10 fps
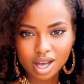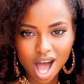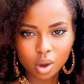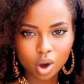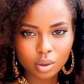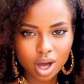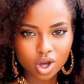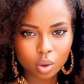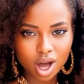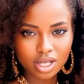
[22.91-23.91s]
And what
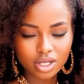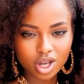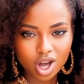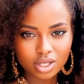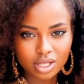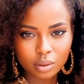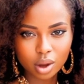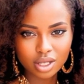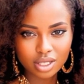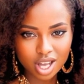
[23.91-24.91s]
better way to start than
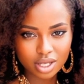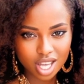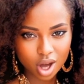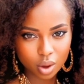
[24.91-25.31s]
by discussing